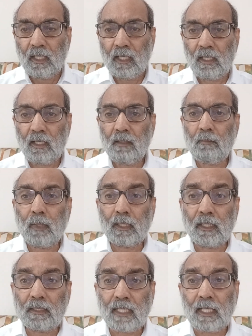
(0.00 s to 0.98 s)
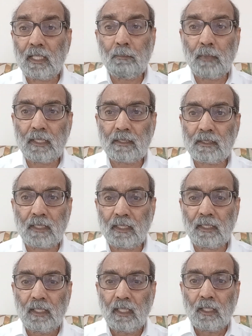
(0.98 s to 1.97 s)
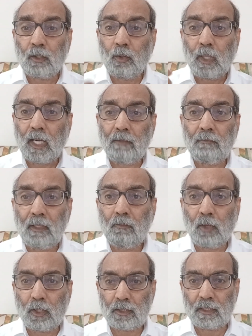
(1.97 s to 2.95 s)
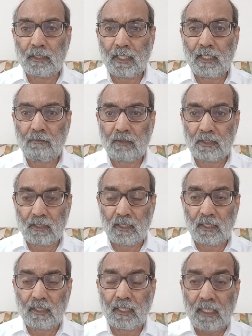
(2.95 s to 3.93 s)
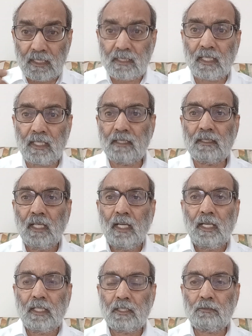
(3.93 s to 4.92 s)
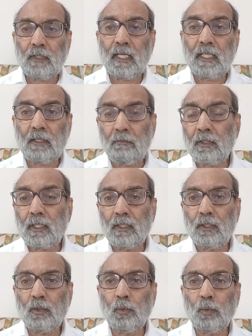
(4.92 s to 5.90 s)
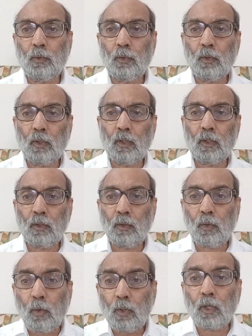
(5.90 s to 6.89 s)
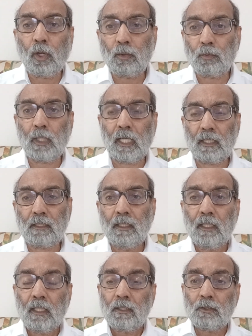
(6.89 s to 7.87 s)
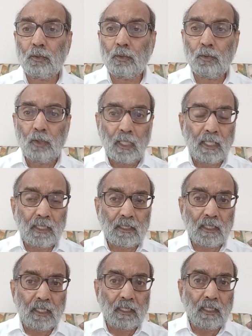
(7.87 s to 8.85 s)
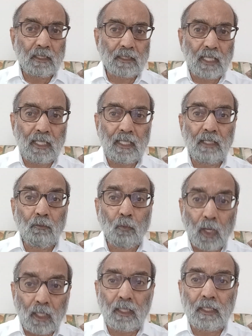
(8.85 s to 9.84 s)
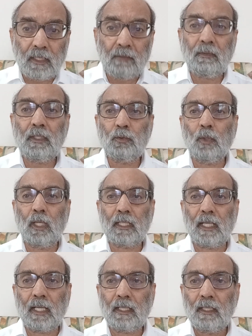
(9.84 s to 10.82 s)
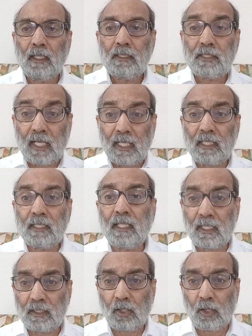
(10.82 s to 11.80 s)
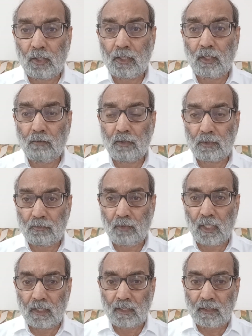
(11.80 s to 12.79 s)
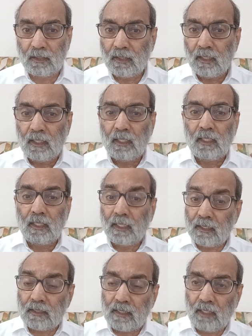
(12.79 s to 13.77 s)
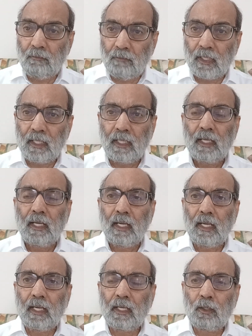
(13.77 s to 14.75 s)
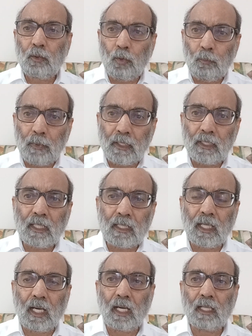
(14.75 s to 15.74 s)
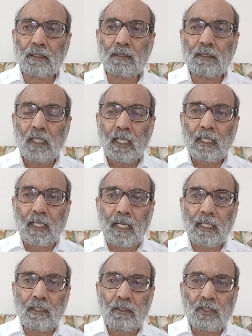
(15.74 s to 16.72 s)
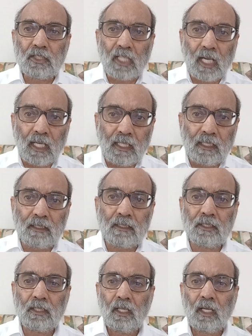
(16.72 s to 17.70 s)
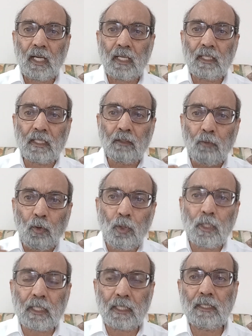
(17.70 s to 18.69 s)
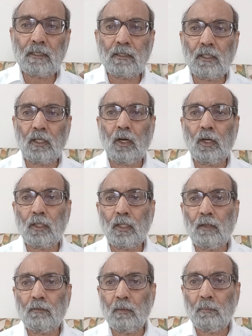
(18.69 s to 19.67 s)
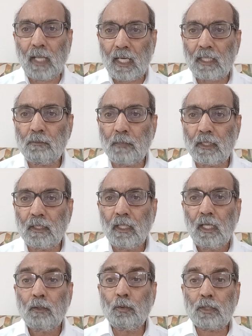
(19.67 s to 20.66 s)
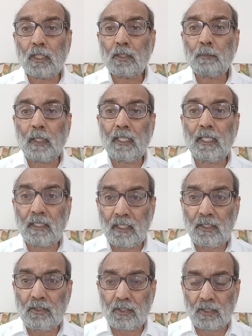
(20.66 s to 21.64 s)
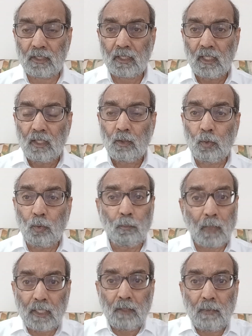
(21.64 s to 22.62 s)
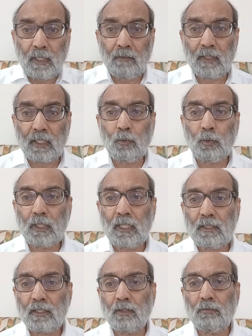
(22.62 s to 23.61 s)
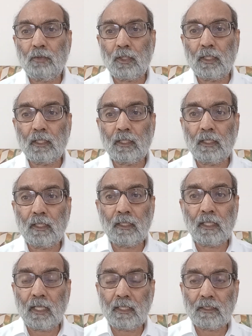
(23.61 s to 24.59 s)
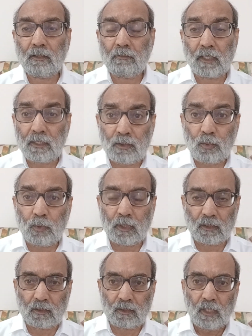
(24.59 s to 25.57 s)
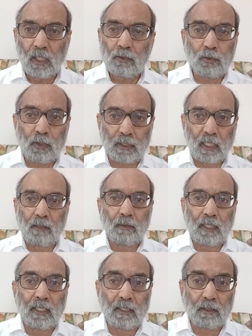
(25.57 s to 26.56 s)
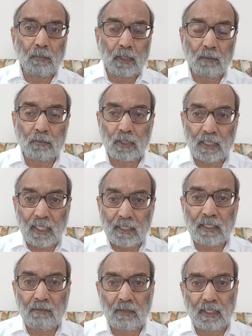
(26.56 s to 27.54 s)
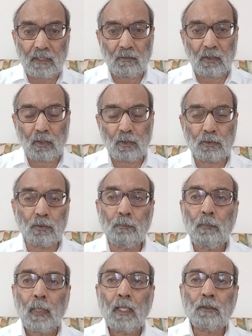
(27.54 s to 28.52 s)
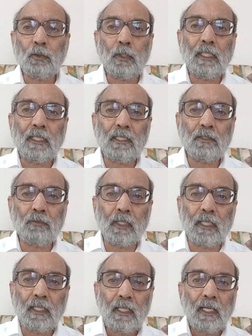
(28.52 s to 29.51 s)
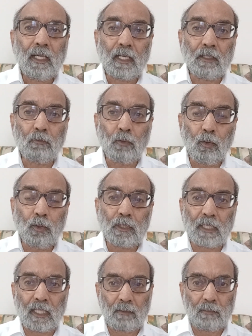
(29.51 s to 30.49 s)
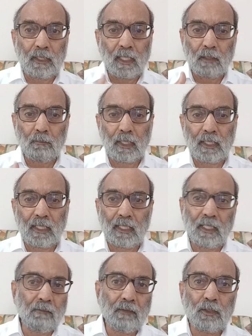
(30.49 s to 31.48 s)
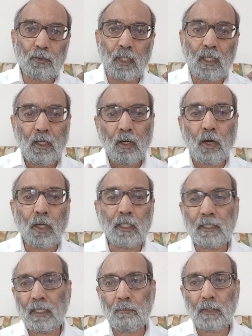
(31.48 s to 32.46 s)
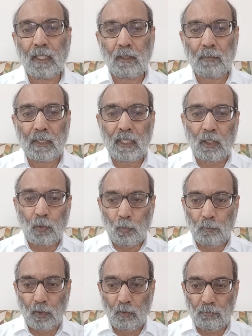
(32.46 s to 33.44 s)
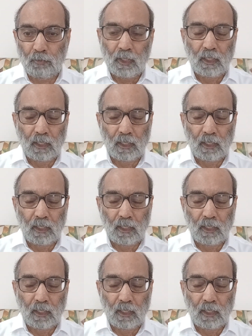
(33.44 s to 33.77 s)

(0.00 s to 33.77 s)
but the child may say, no, I will watch the television. And these days, it's very difficult to hold on to that. So a child, one individual can challenge the authority of his father. In the same way, a group in the class can challenge and revolt against the order of the management to suspend a teacher who might be a very good teacher for the in the eyes of the students. So it becomes a collective endeavor also. So in this way, a revolt can be done by an individual or it can be done by a group of